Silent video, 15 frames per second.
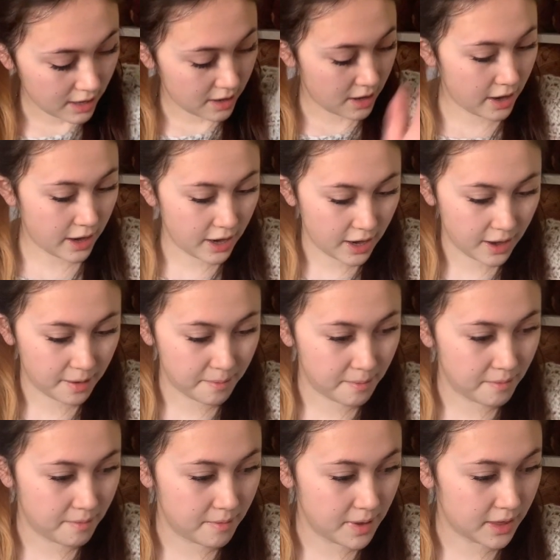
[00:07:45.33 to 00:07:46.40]

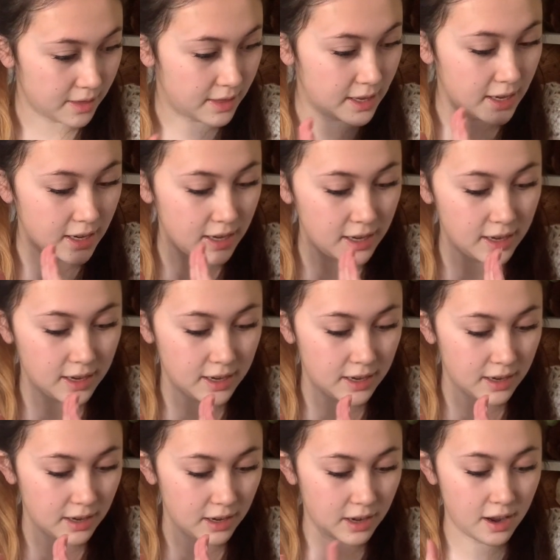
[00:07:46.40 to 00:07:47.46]
the
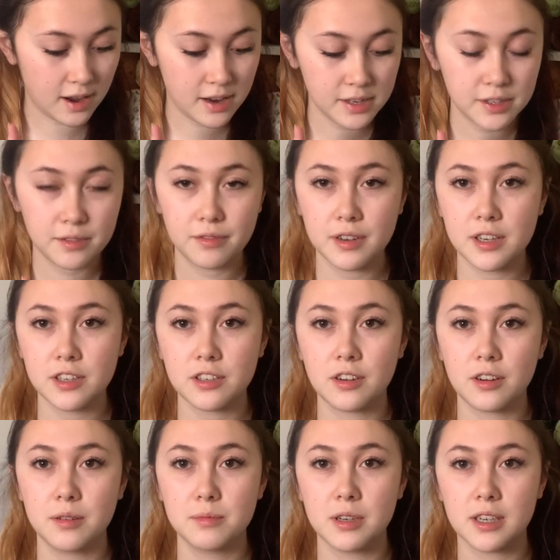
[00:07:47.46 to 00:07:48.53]
last finished
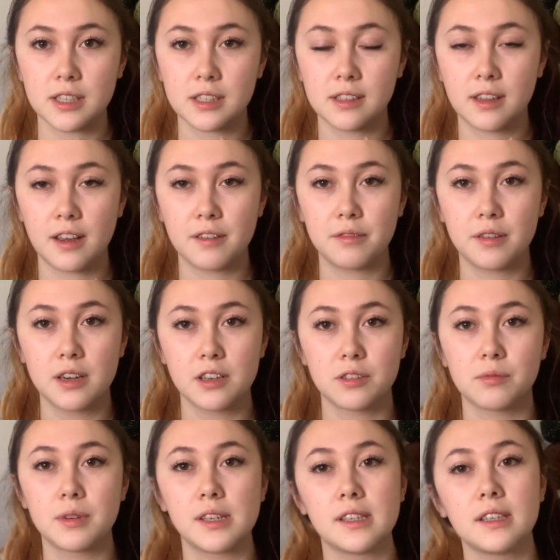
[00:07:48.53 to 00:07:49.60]
object that I finished
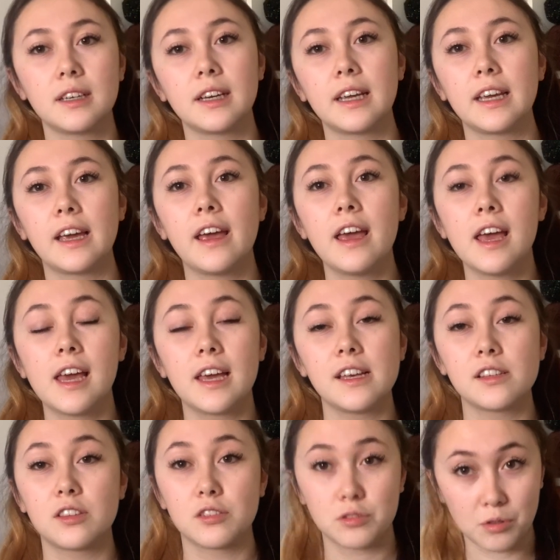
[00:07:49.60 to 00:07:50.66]
recently
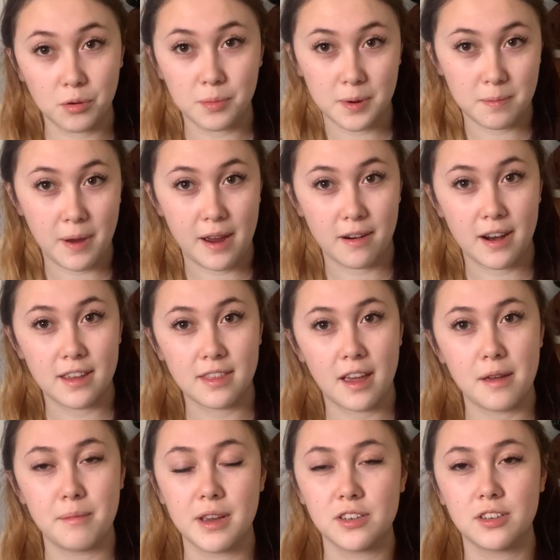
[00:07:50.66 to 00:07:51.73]
is the strawberry beret that I
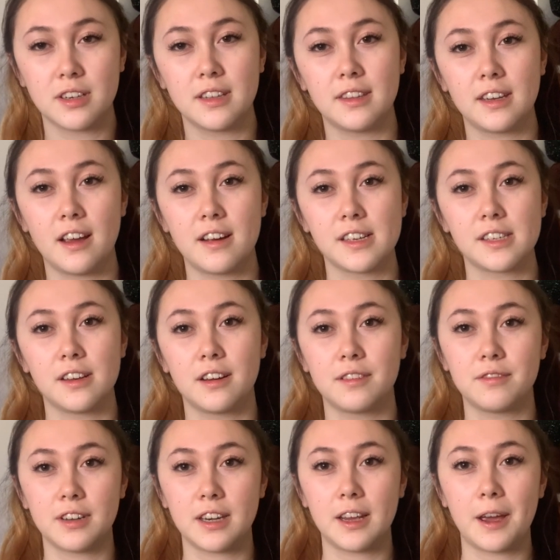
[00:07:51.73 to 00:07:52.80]
mentioned in the ice yarn
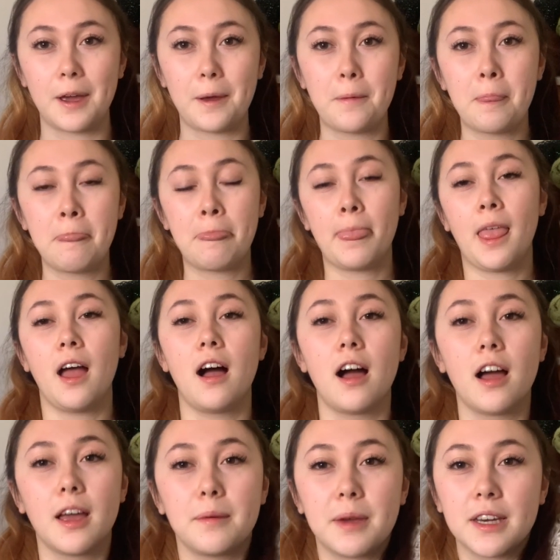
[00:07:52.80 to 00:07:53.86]
video.
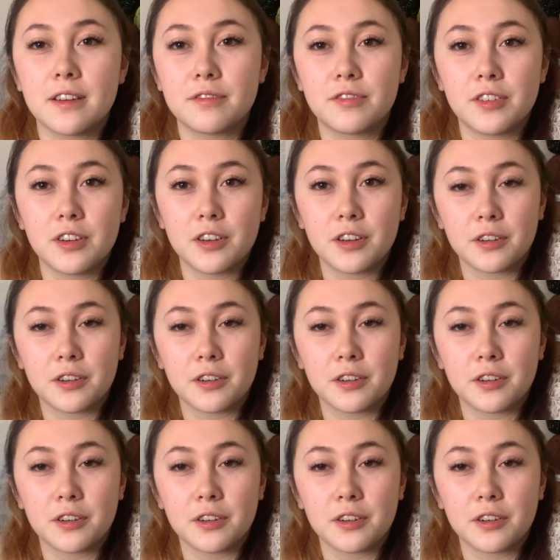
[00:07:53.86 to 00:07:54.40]
I made it for